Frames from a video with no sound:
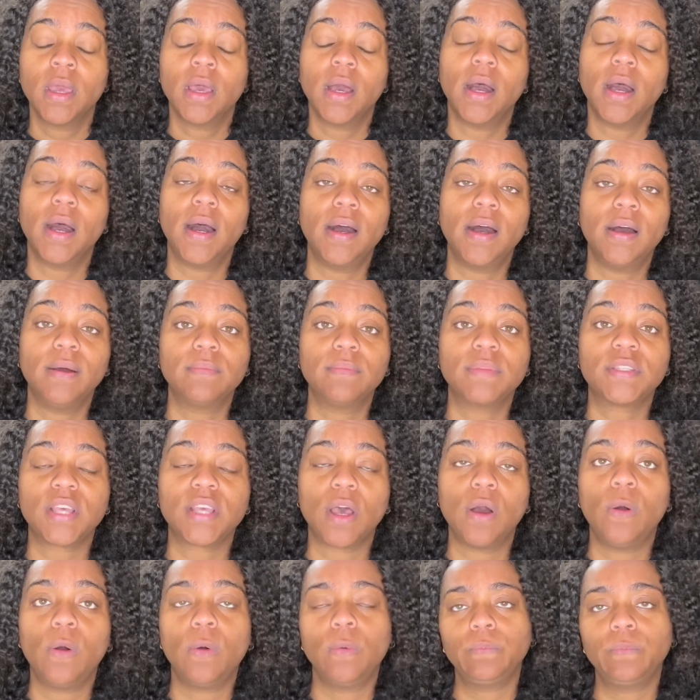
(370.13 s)
Um,
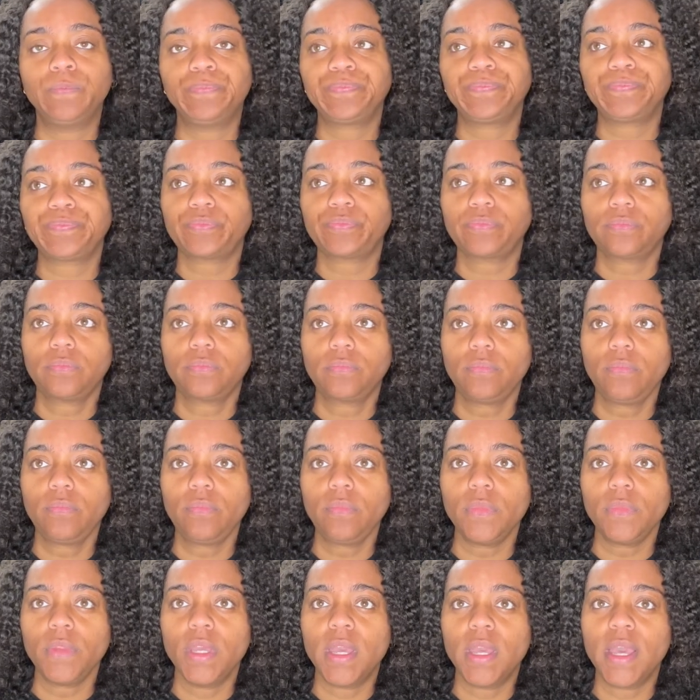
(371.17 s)
so
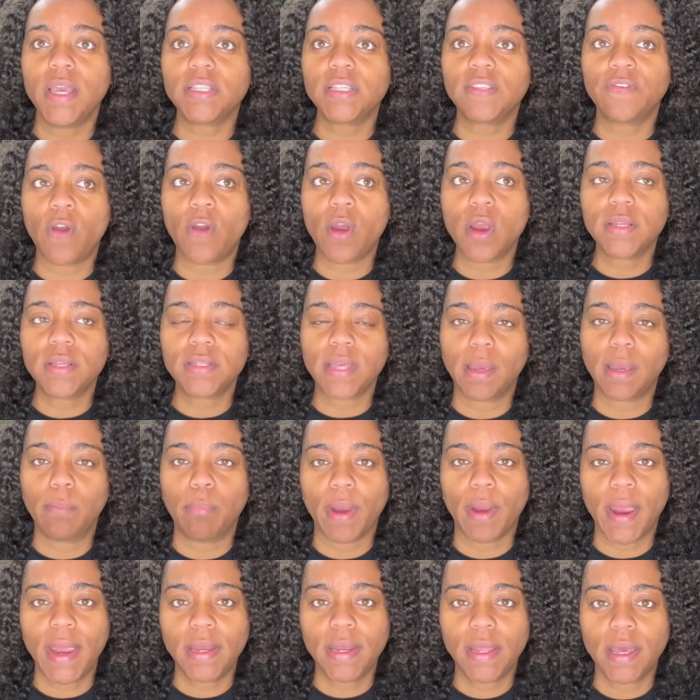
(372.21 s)
as far as like
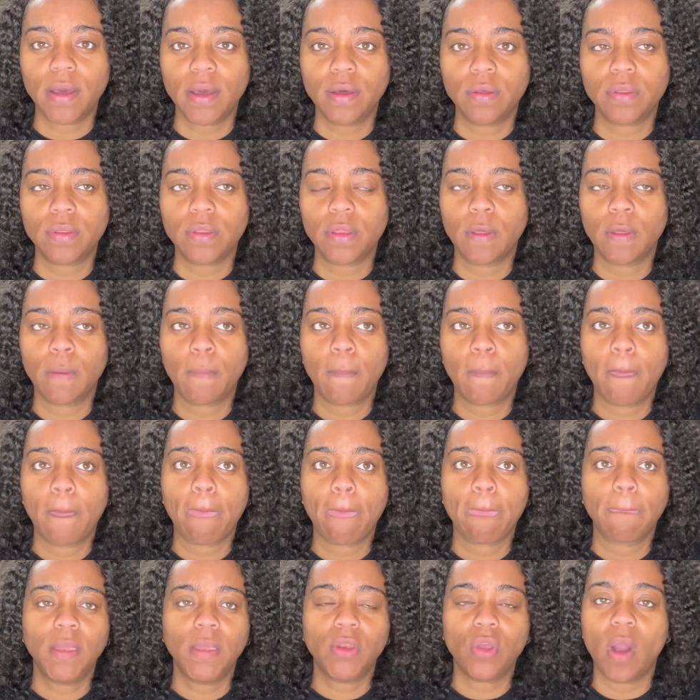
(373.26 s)
brain health,
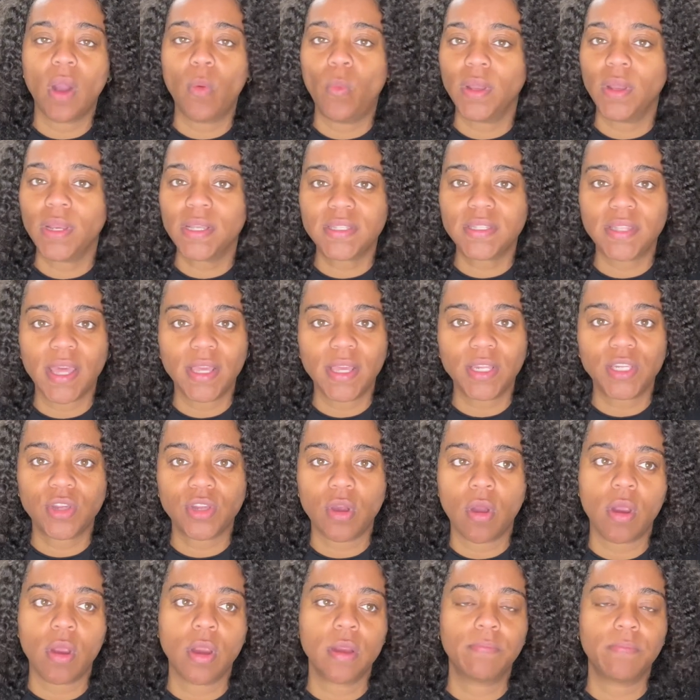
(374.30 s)
you know, I want to stay
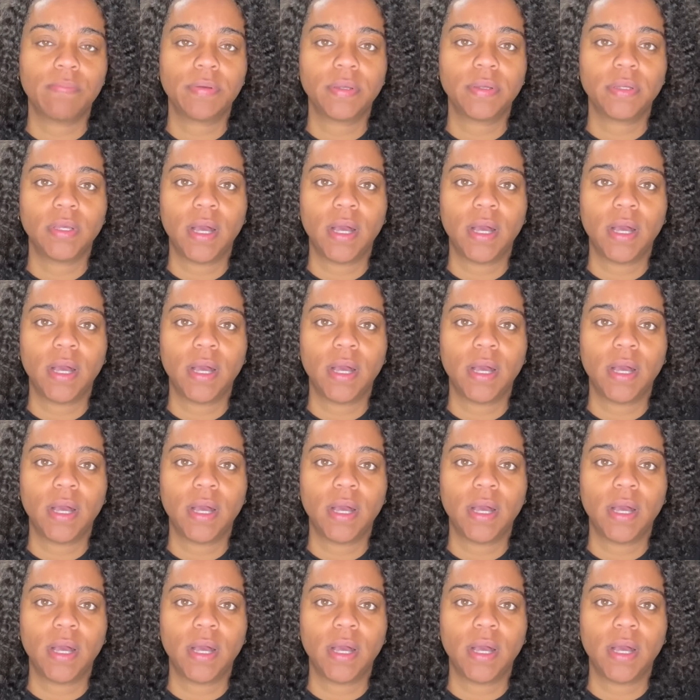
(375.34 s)
sharp.